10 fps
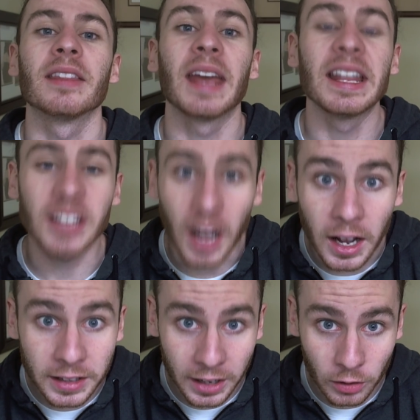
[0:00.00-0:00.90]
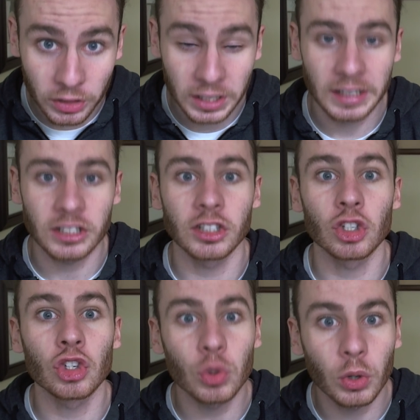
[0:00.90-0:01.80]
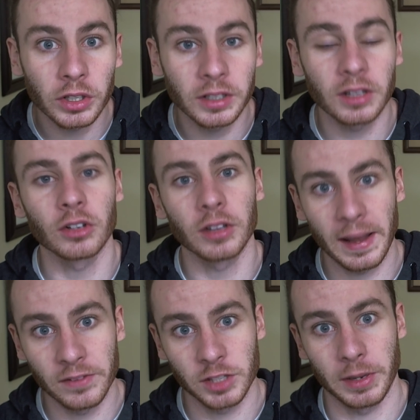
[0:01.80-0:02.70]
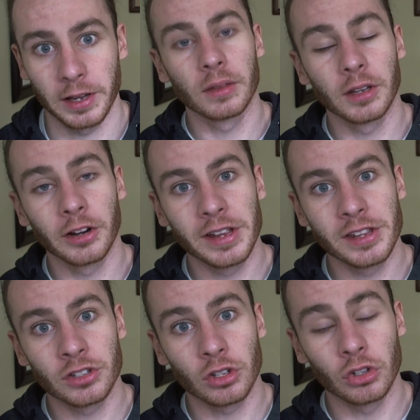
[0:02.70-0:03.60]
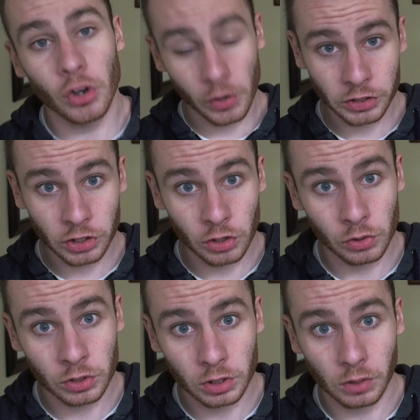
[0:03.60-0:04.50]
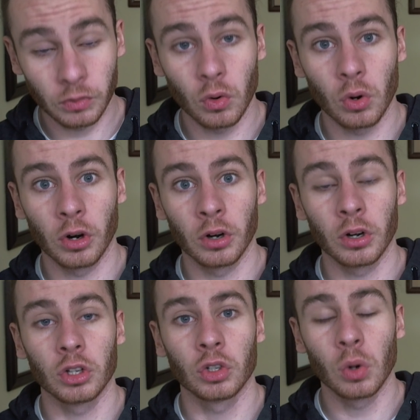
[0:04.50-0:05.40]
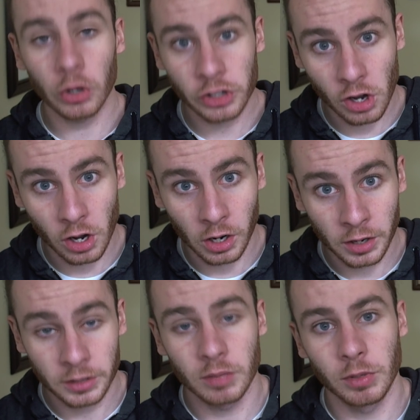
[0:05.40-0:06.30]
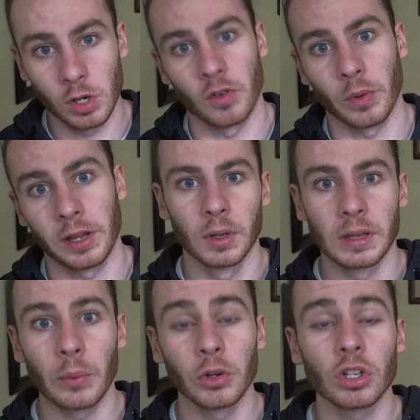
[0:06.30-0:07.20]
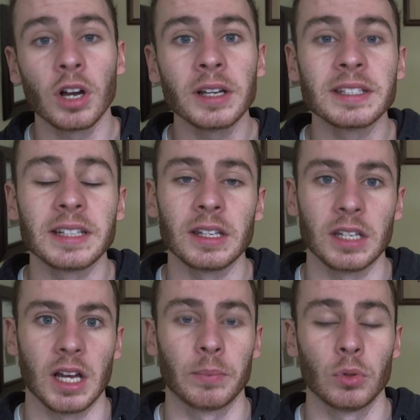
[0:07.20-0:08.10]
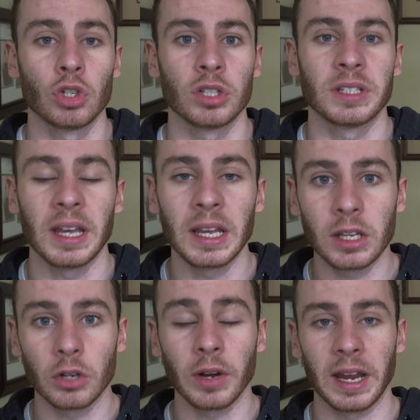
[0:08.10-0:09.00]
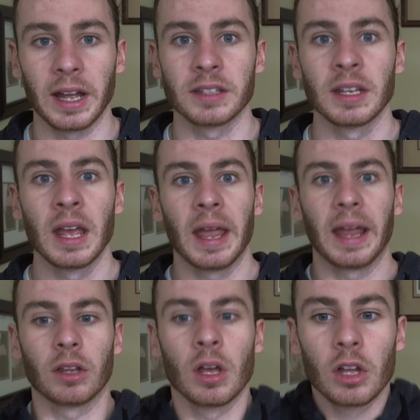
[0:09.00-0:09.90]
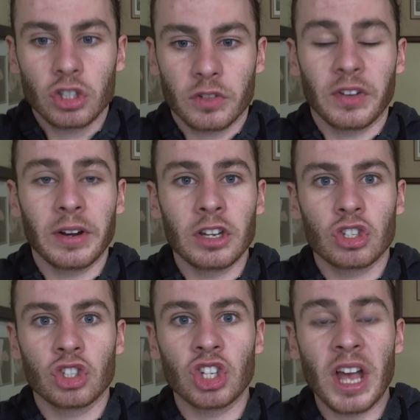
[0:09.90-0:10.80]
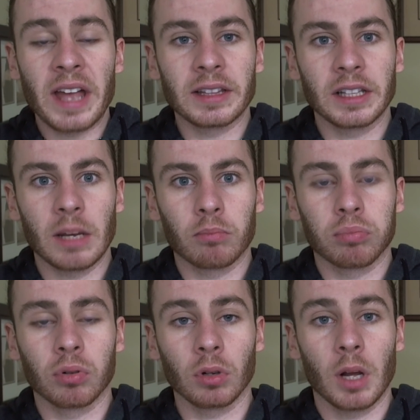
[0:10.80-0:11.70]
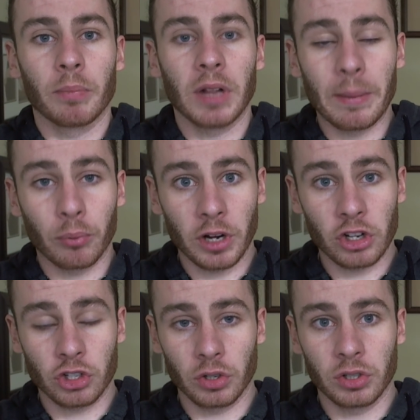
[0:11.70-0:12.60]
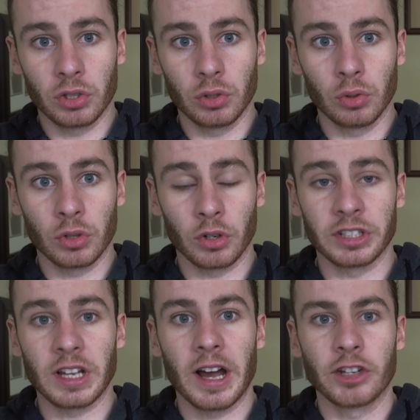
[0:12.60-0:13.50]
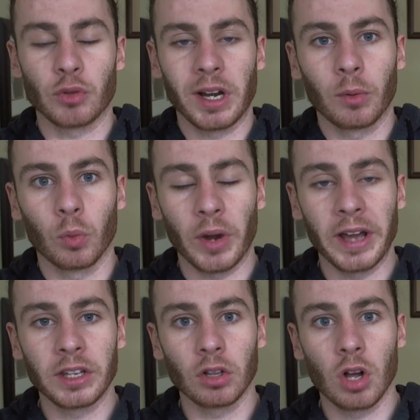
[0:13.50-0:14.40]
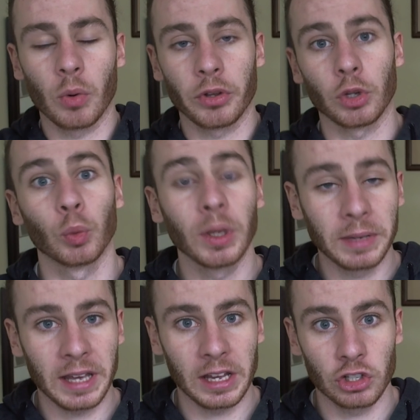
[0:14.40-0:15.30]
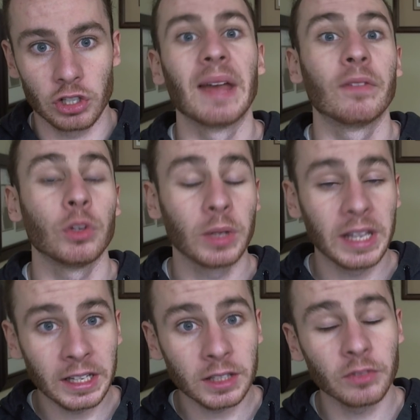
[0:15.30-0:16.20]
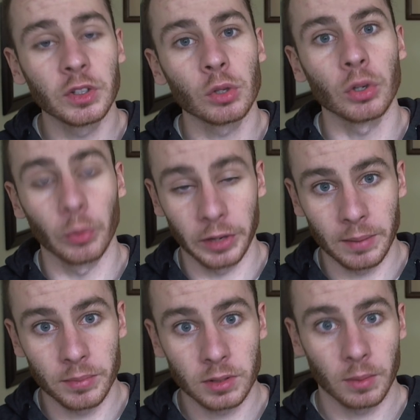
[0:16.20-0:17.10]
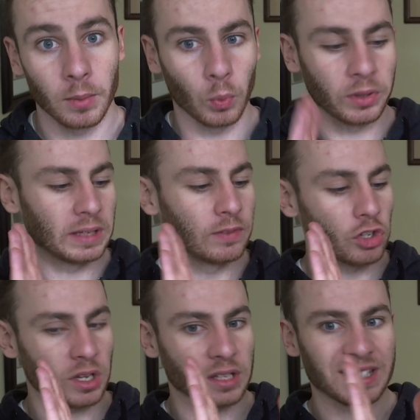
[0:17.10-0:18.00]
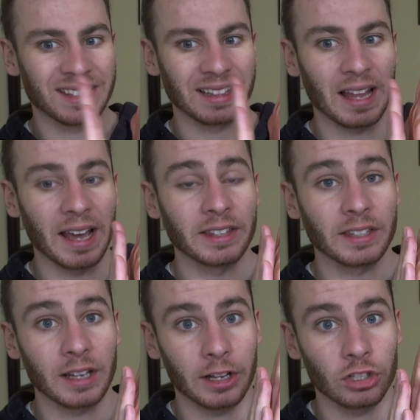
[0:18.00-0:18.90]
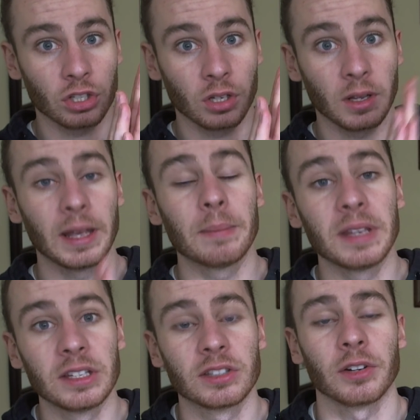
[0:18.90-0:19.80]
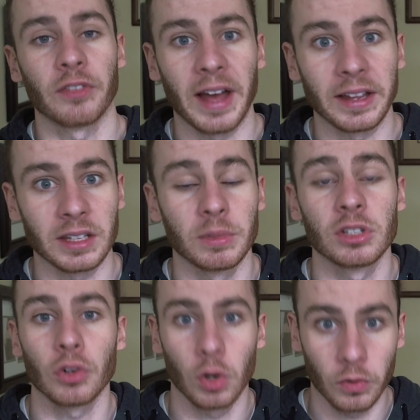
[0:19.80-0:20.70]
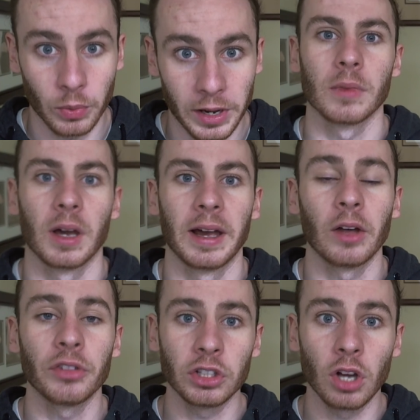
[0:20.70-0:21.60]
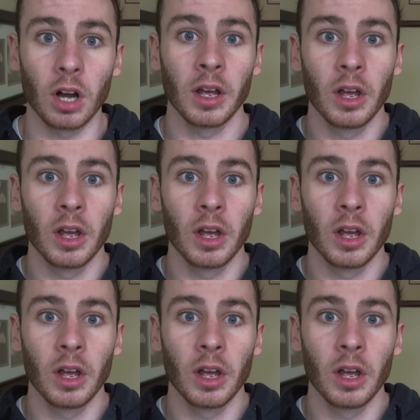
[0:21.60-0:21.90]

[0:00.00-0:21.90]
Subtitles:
It's unhealthy and it's going to shorten their lifespan. There is no excuse for your dog to be overweight. Now, when your dog is standing up, you should take your hands and just very gently apply pressure to their sides, right along where their rib cage is. If you can't feel their ribs with even just a slight touch, it means they're fat. It means they're overweight. A healthy dog,